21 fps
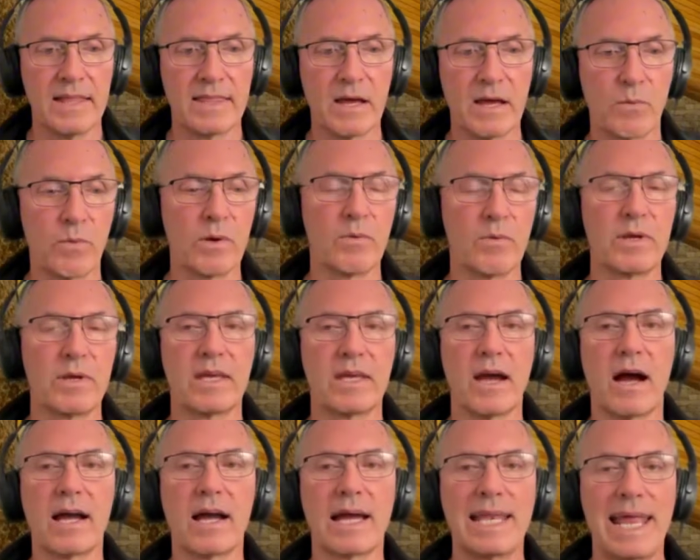that we were
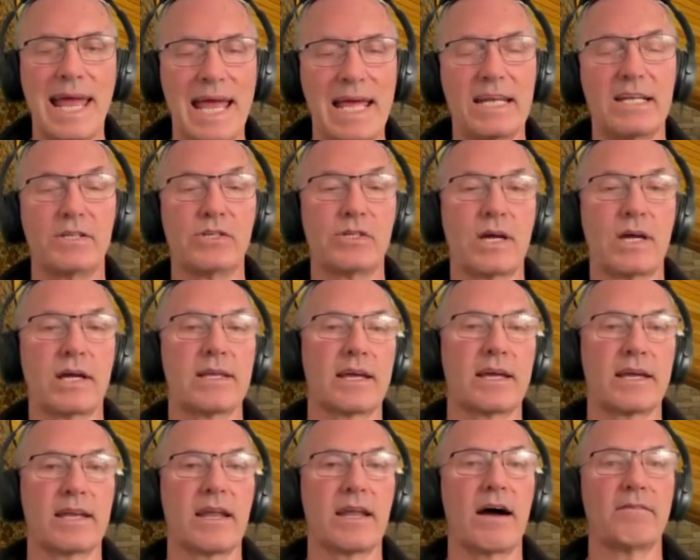young and
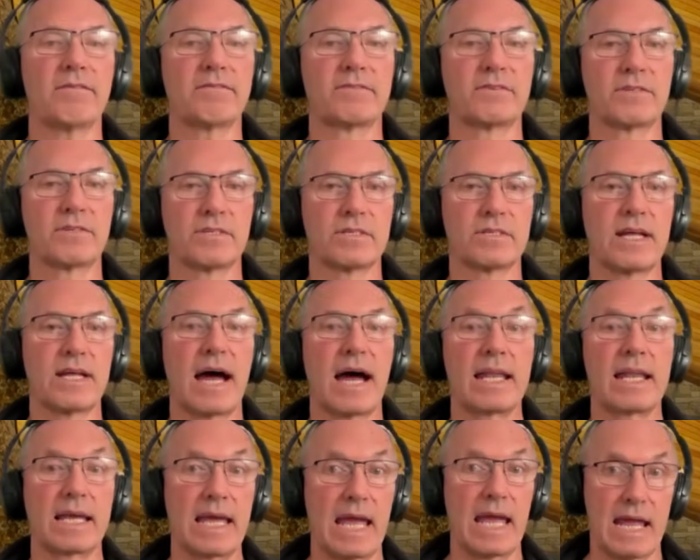energetic enough to
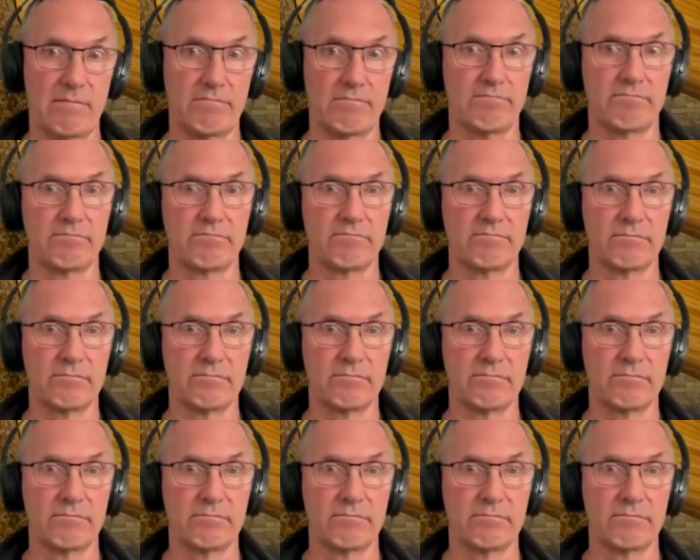start again,